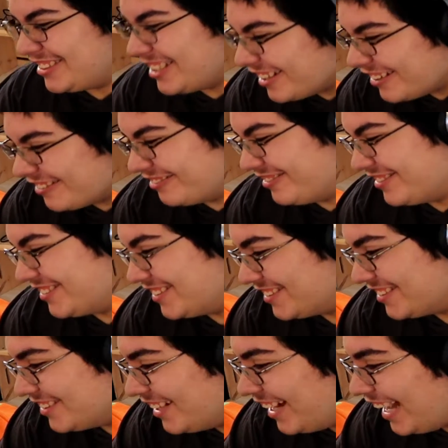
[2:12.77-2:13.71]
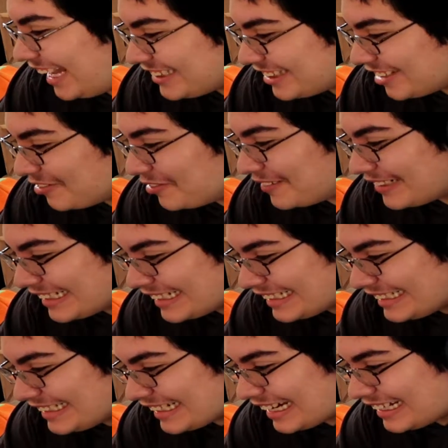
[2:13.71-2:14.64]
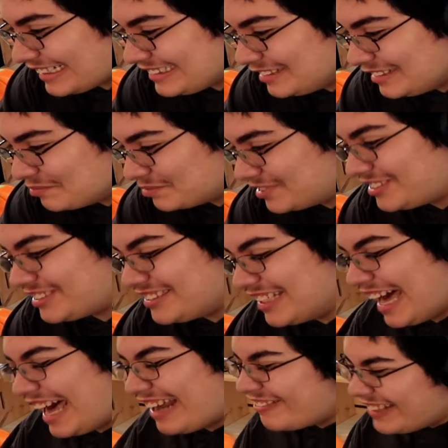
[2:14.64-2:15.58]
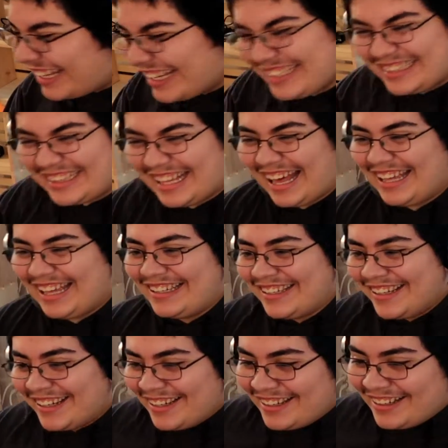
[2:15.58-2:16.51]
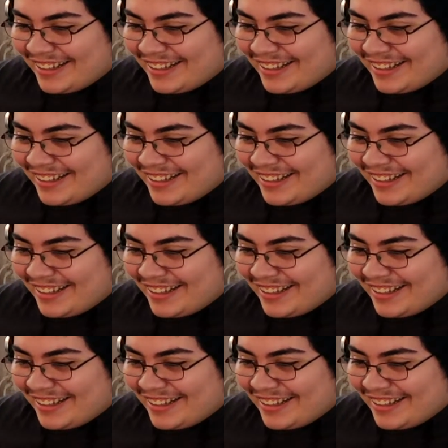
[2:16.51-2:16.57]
No! I thought we were gonna get like a glimpse. I don't like that.